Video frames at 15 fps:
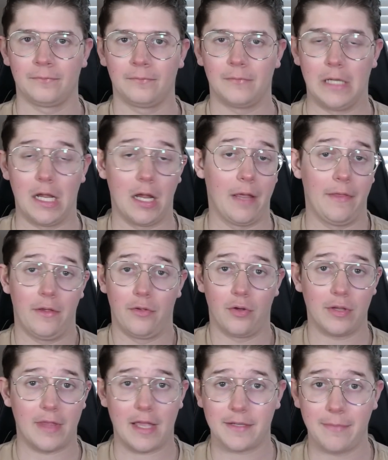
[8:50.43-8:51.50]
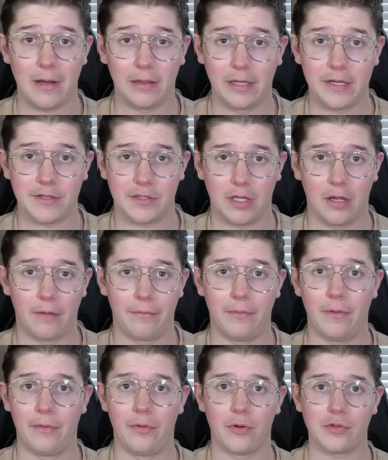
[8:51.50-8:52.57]
Yeah, and that's my list.
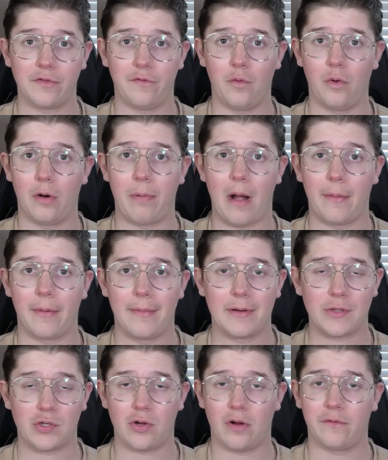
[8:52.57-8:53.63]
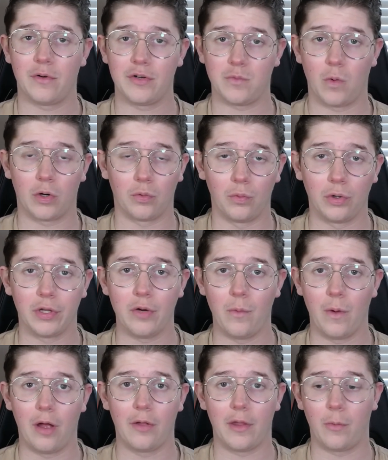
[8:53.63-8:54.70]
Those 4 property management softwares work really
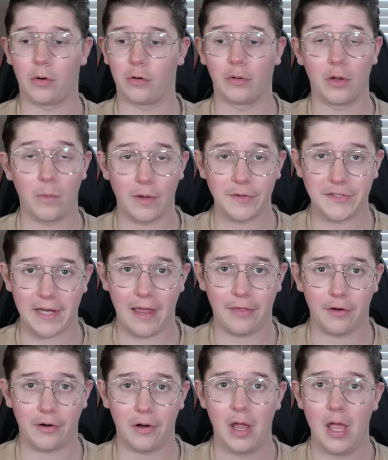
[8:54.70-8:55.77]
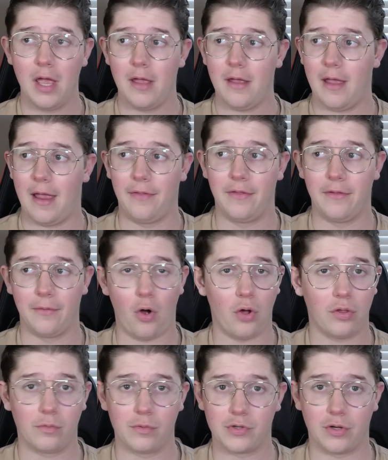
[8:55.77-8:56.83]
well. They work really well together, and all the
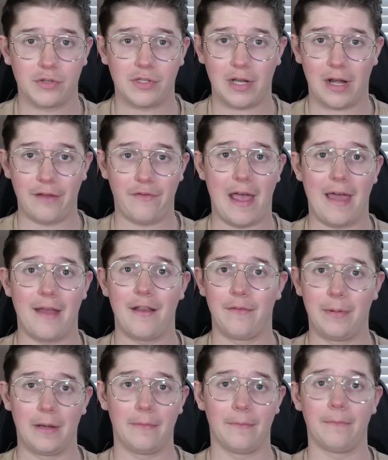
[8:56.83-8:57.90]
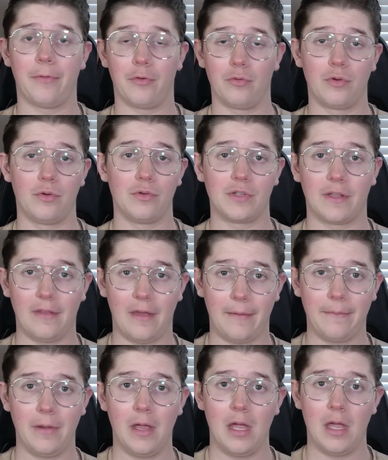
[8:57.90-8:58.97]
results that I've had have been through using them.
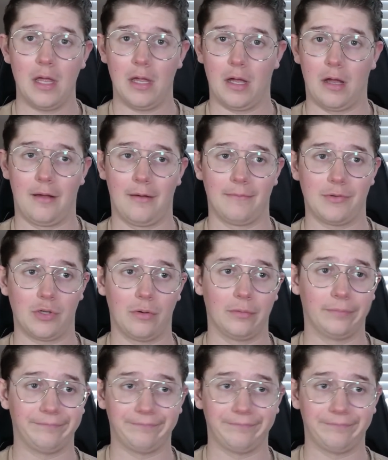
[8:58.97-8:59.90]
So